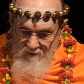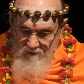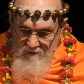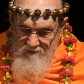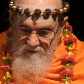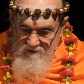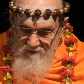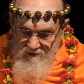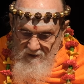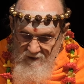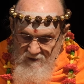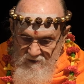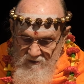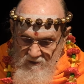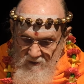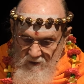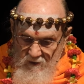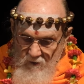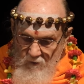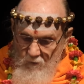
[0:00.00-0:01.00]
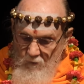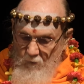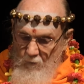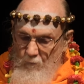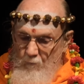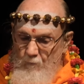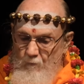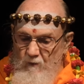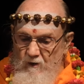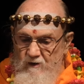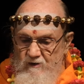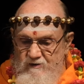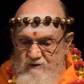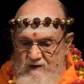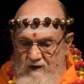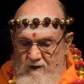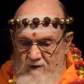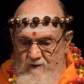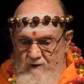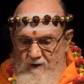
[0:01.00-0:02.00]
Si-si-um,
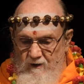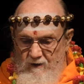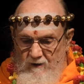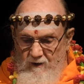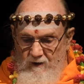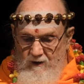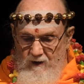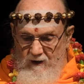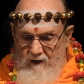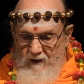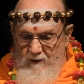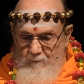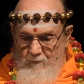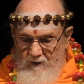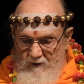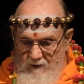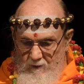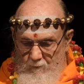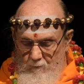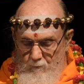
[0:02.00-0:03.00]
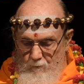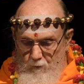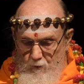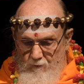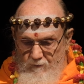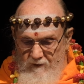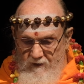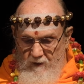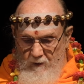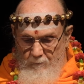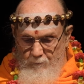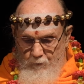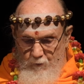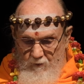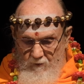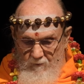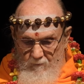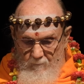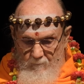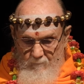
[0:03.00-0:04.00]
ascending, climbing, moving
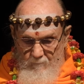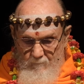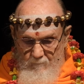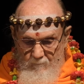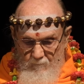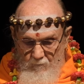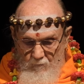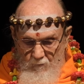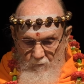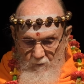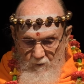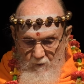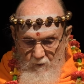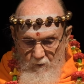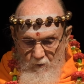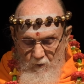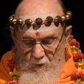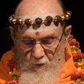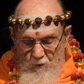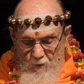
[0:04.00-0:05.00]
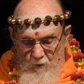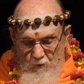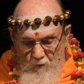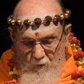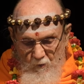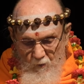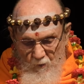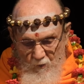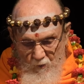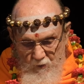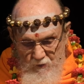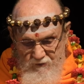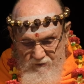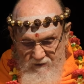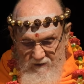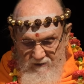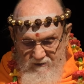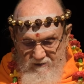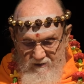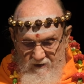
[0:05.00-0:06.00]
upward.
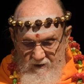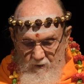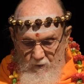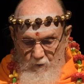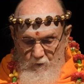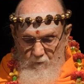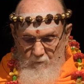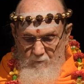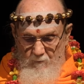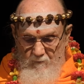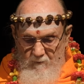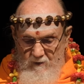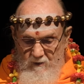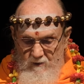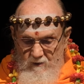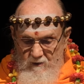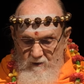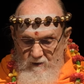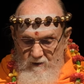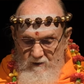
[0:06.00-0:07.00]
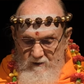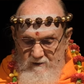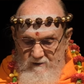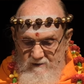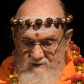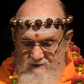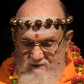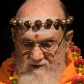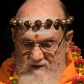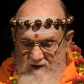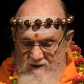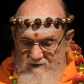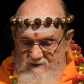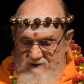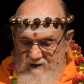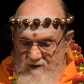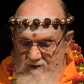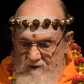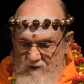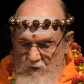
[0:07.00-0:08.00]
U-si-si-um,
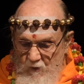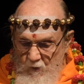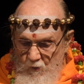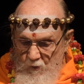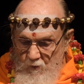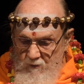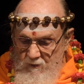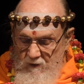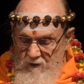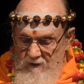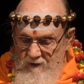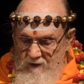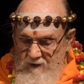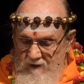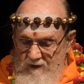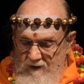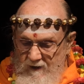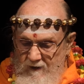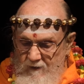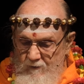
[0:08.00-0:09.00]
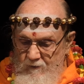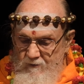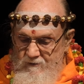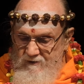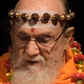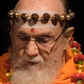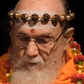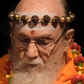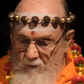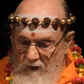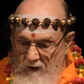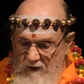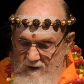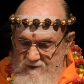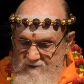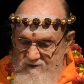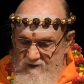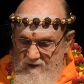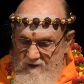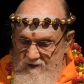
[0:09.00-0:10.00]
sensing the kundalini energy
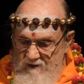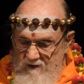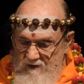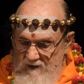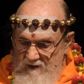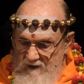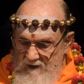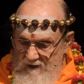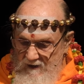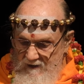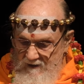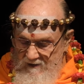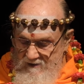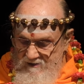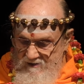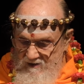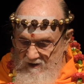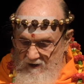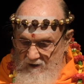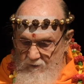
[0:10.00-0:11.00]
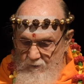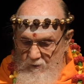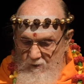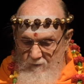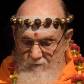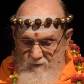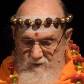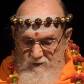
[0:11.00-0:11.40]
rising in the center of the